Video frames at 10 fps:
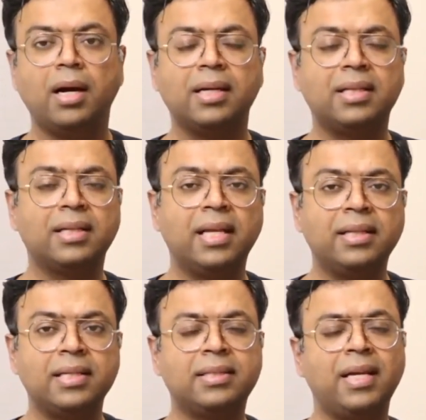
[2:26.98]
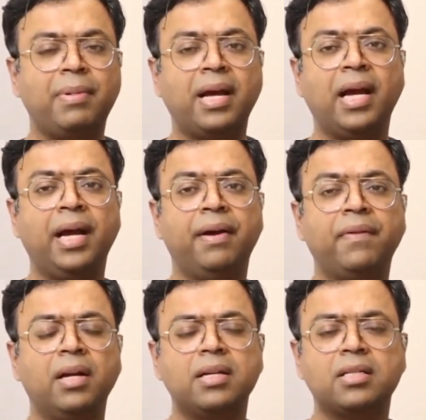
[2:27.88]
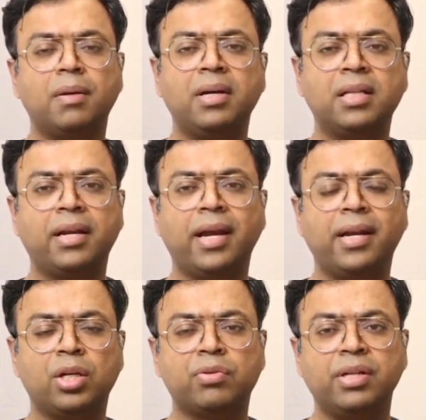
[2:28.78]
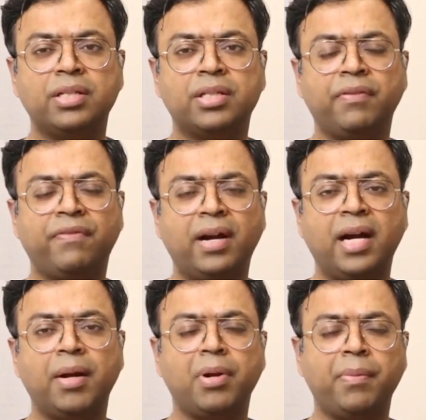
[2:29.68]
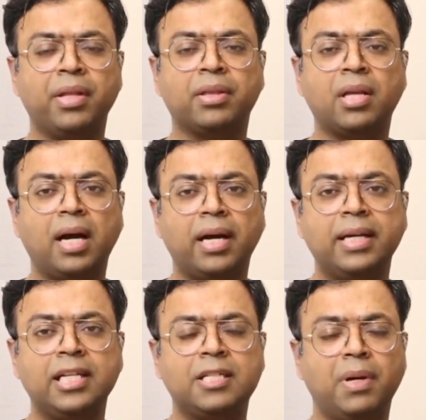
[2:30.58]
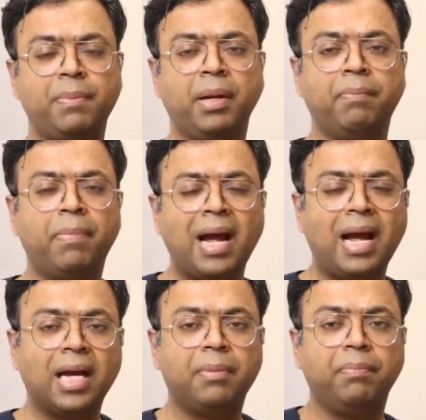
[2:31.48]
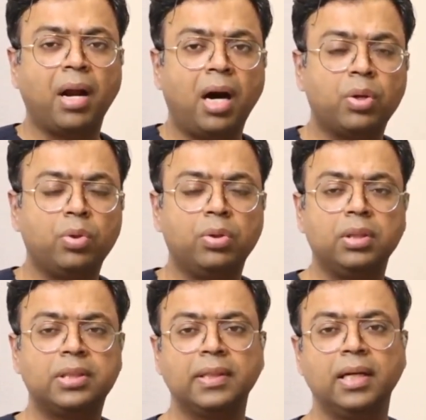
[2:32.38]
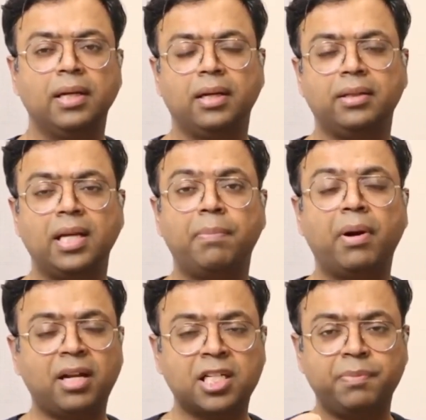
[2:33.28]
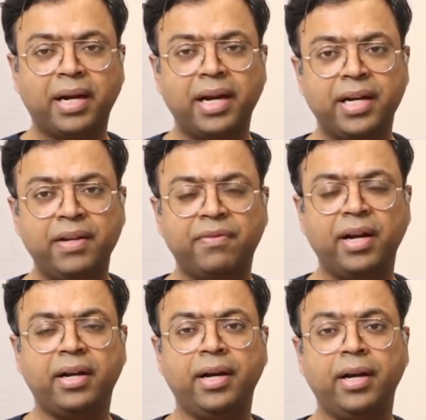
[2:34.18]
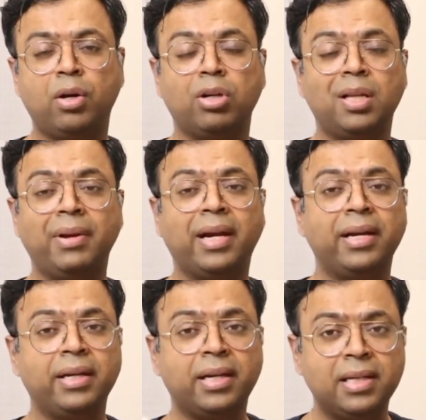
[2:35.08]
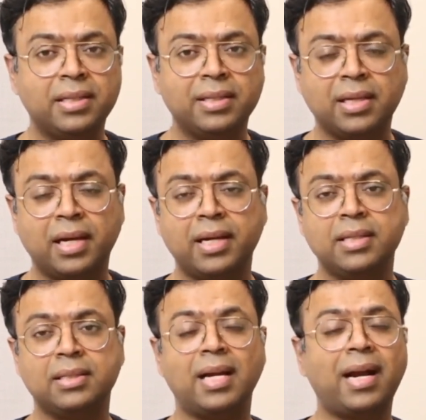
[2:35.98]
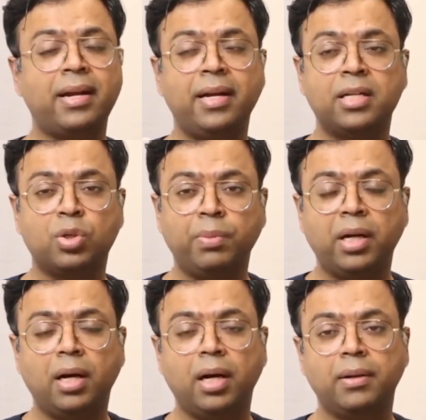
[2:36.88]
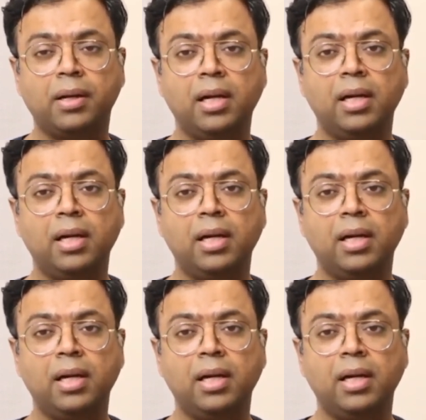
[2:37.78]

Other than this, they may have some other areas of resistant fat, maybe in thighs, maybe back, brow rolls. Their buttocks may get deflated or they may get increased in size. That needs to be done.